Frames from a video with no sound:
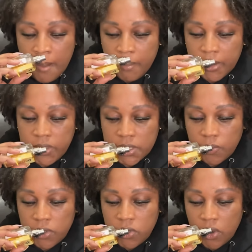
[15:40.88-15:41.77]
But this
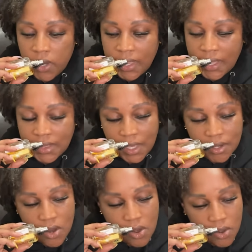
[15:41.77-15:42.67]
one, you're going to get that
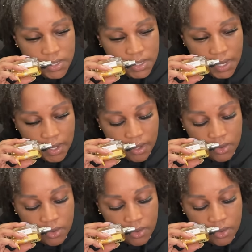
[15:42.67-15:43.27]
cognac.